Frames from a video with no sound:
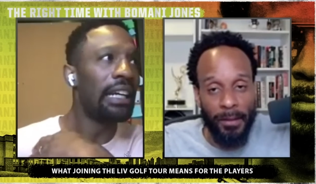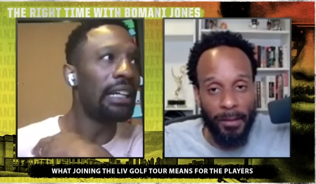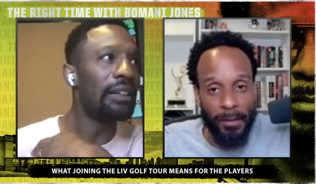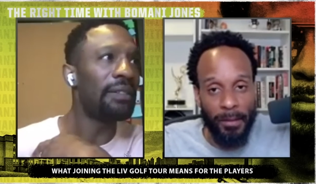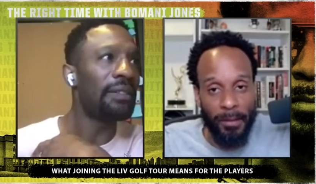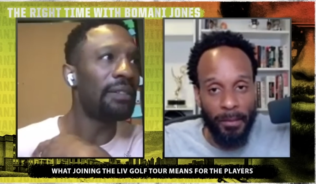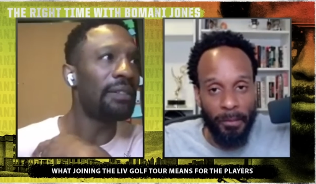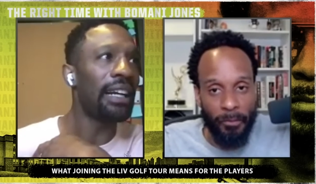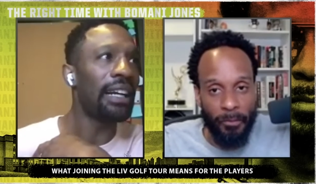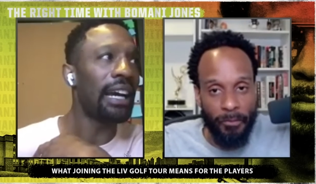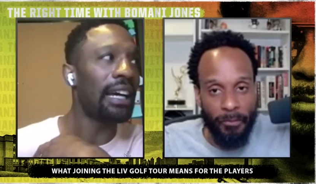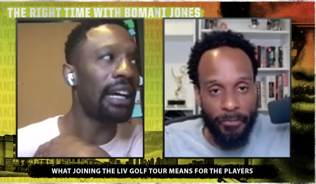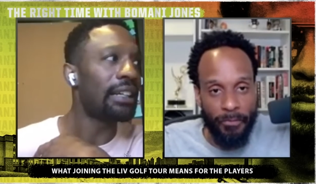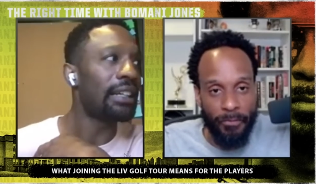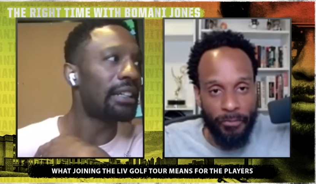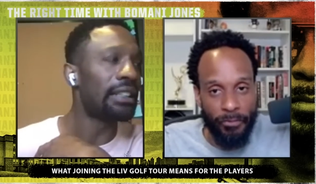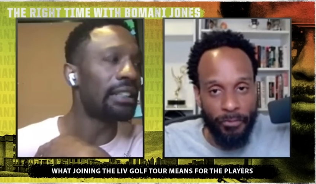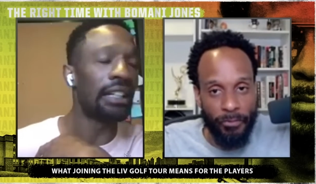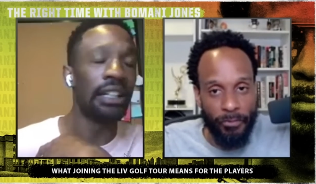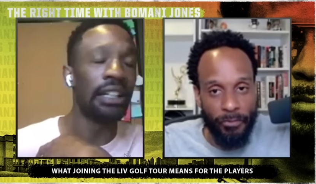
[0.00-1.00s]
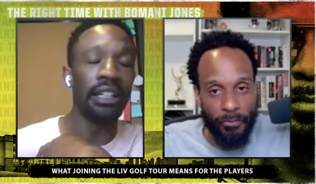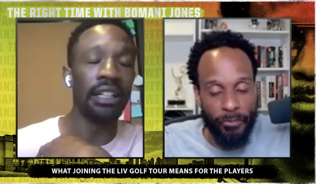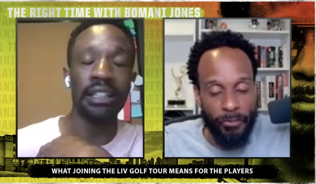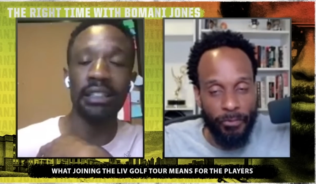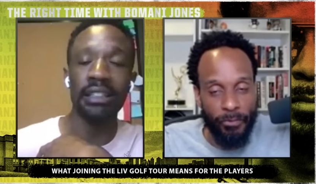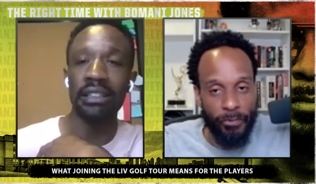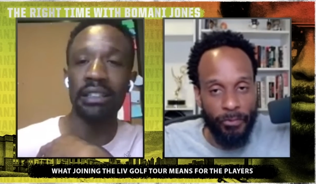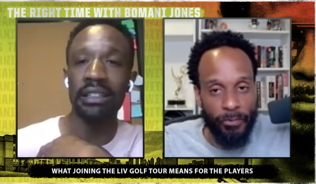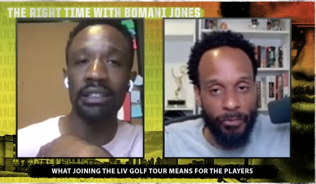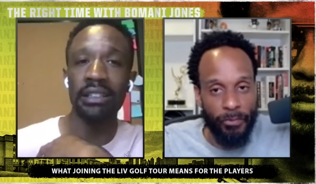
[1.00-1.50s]
Speaker 1: if I got a,
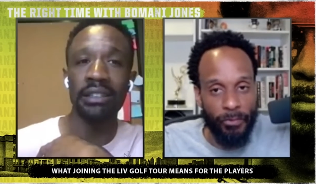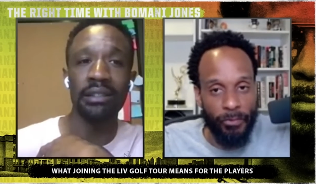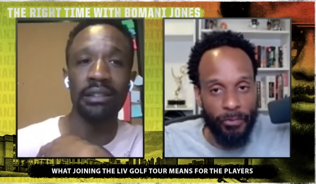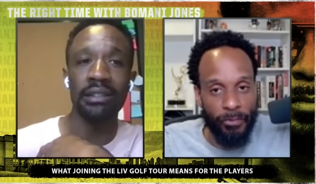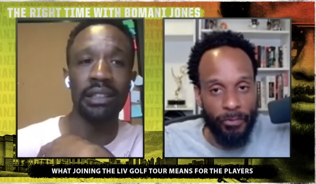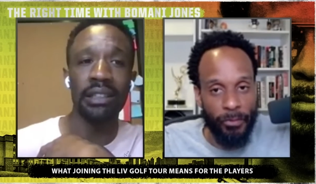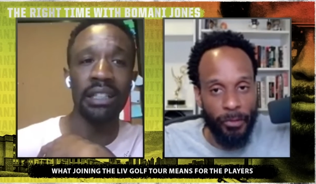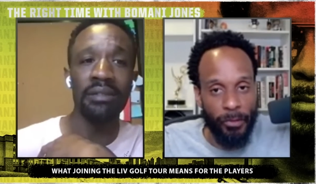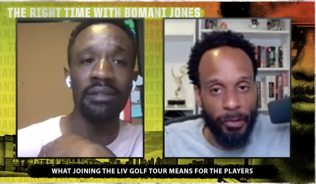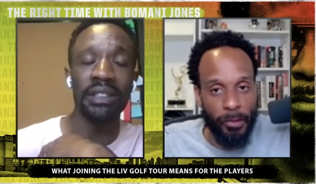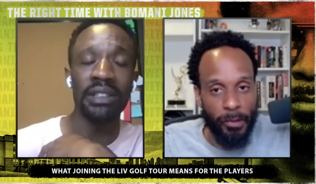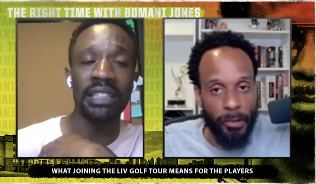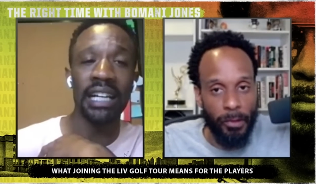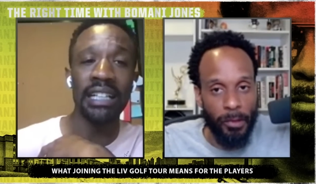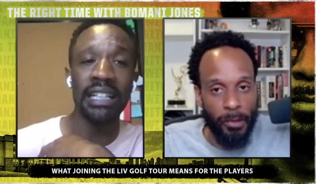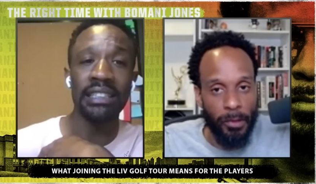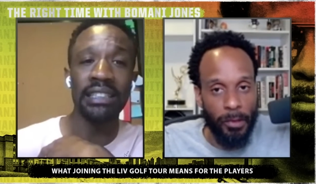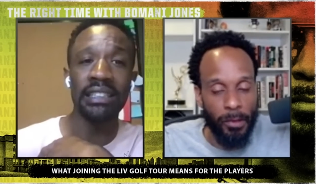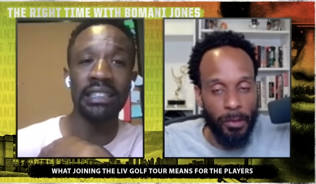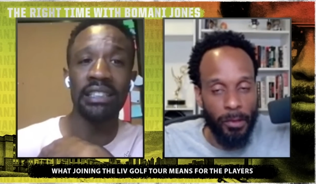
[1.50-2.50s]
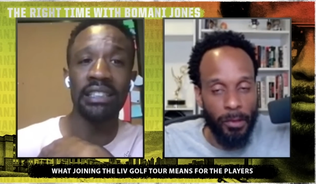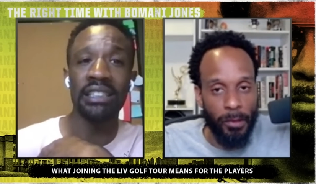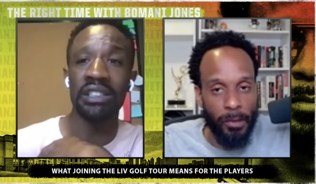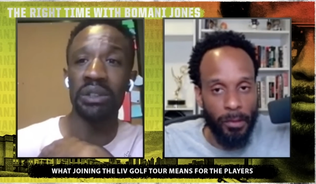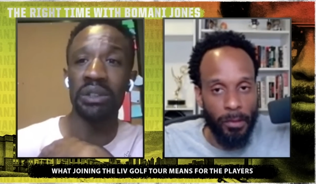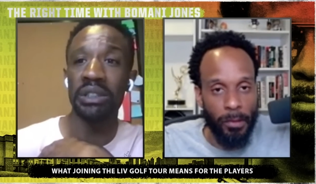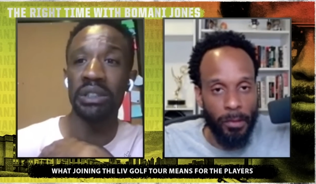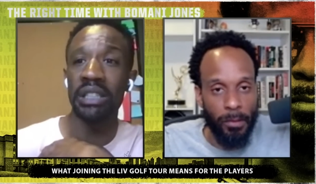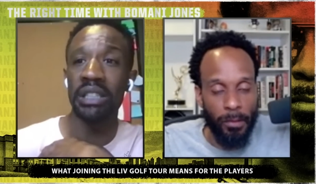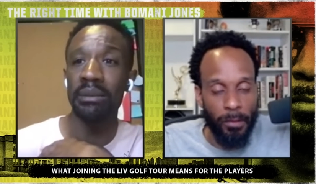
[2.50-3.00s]
a, a invitation to
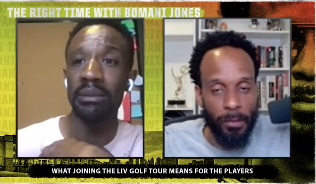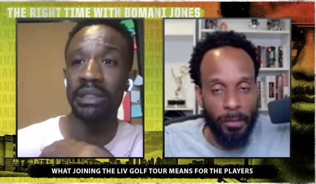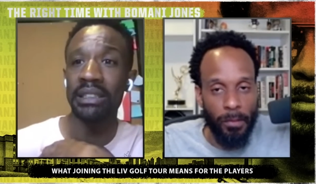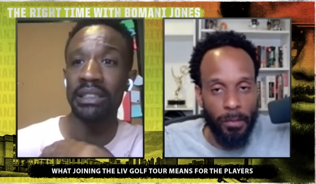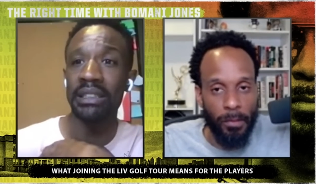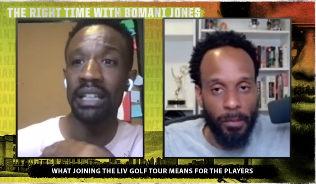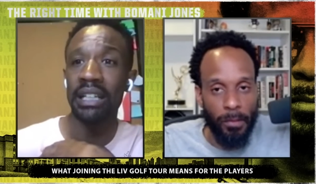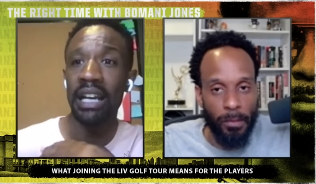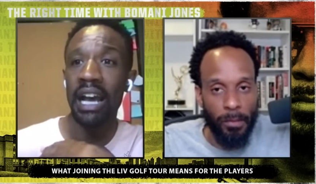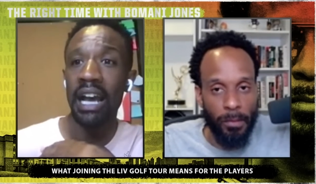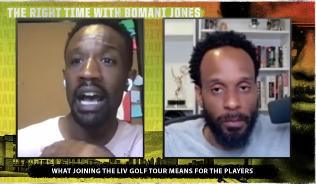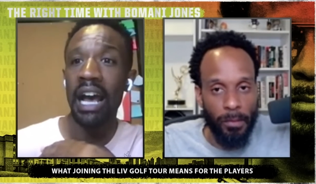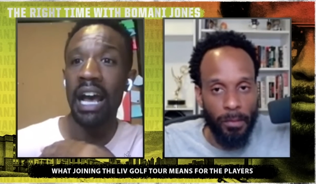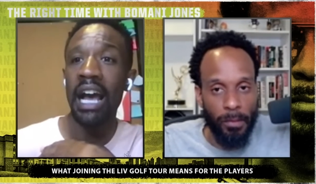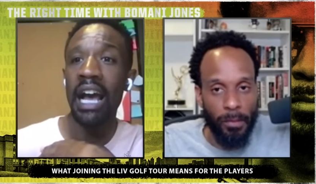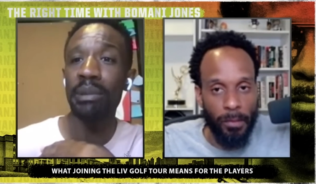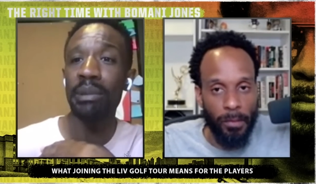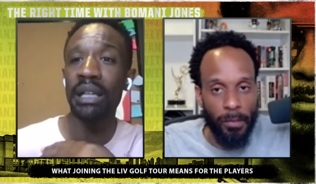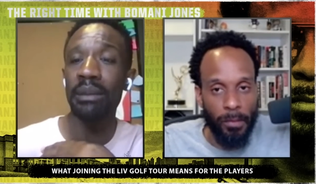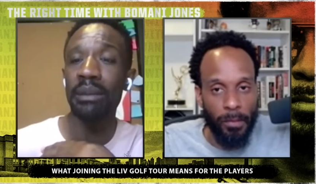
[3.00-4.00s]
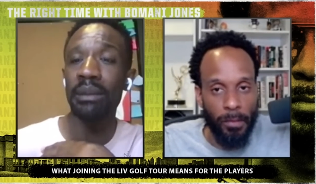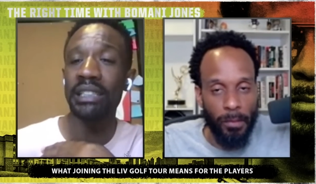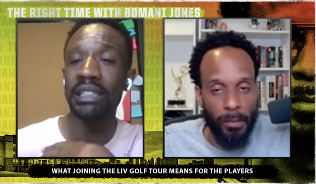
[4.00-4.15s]
do something, I'd be